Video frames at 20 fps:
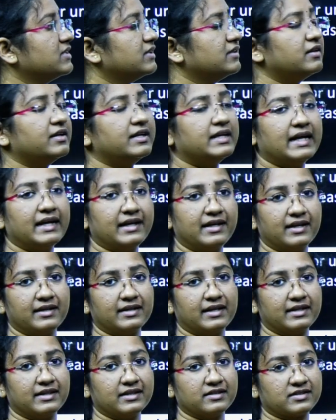in the data
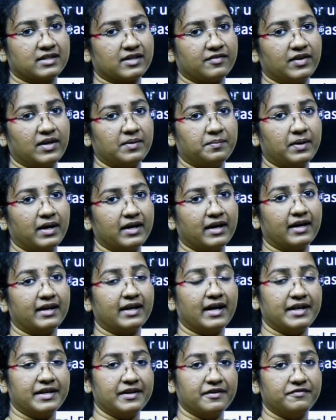that is given by our
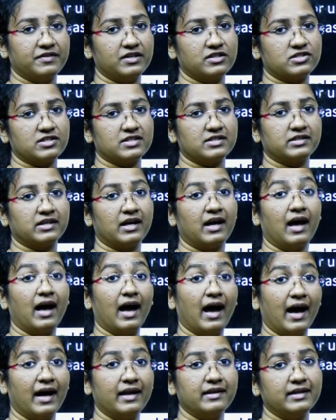NFHS
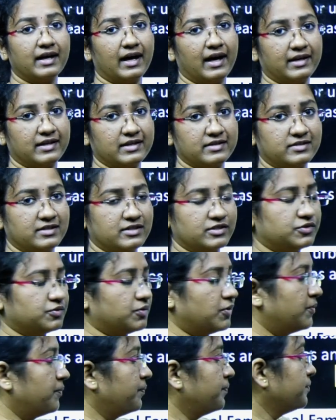and the
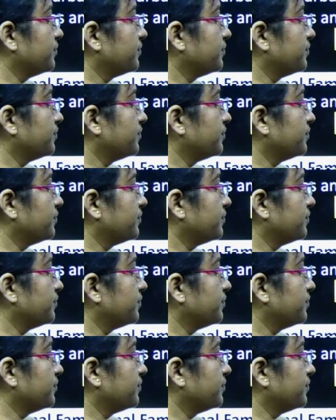NSSO,